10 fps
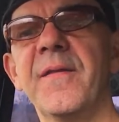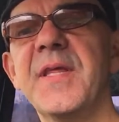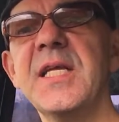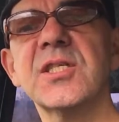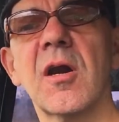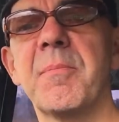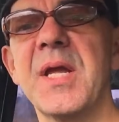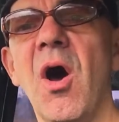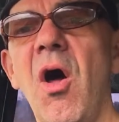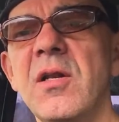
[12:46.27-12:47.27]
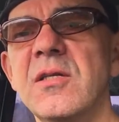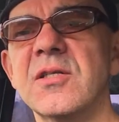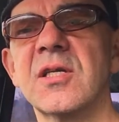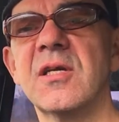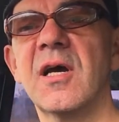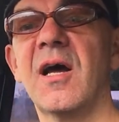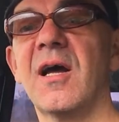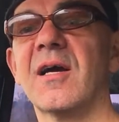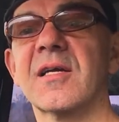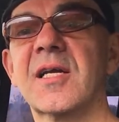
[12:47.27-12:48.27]
These are beyond
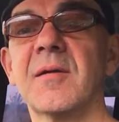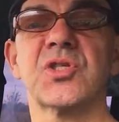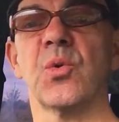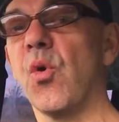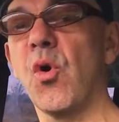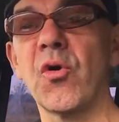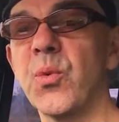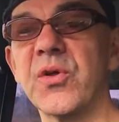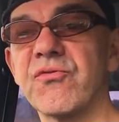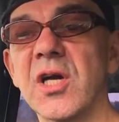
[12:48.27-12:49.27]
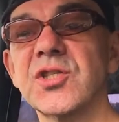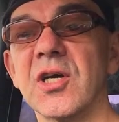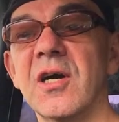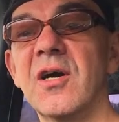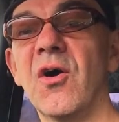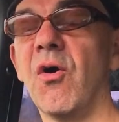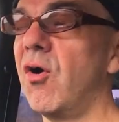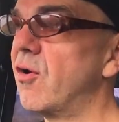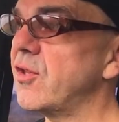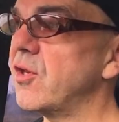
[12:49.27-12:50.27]
come to war with Russia
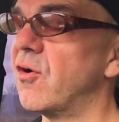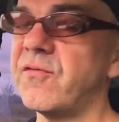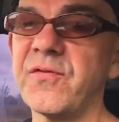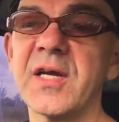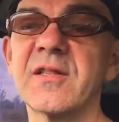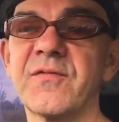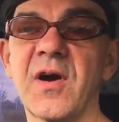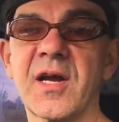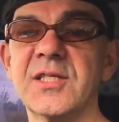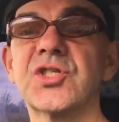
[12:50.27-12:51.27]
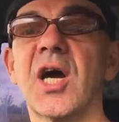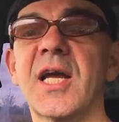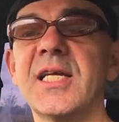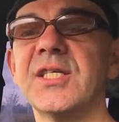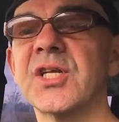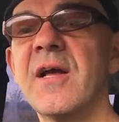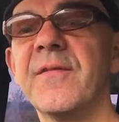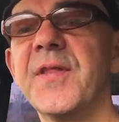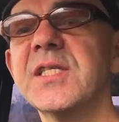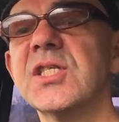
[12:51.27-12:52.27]
or, fight the fucking Chinese.
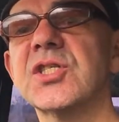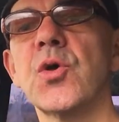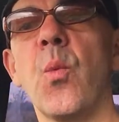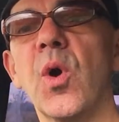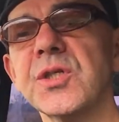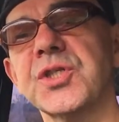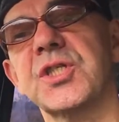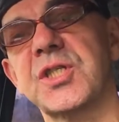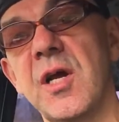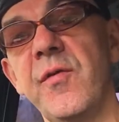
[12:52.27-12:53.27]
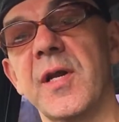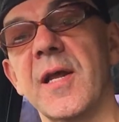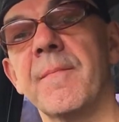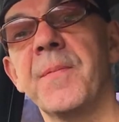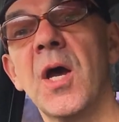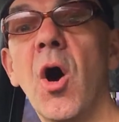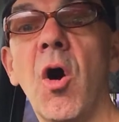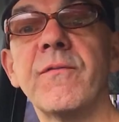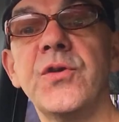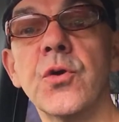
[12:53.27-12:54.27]
This is the worst tyranny
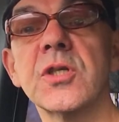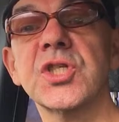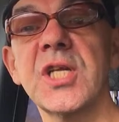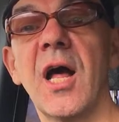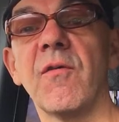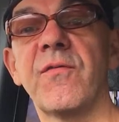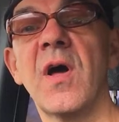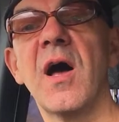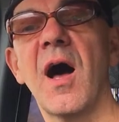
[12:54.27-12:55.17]
of yourself